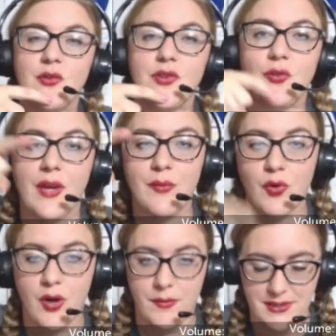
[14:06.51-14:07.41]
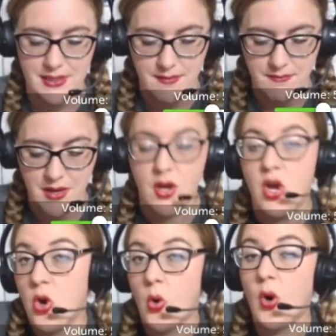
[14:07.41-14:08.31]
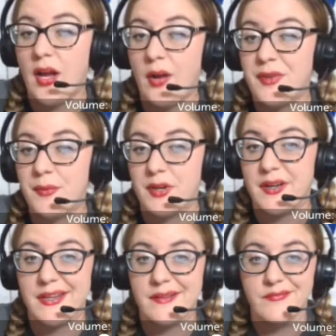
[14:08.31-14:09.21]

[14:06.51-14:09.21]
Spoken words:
you can prompt them or help them read it.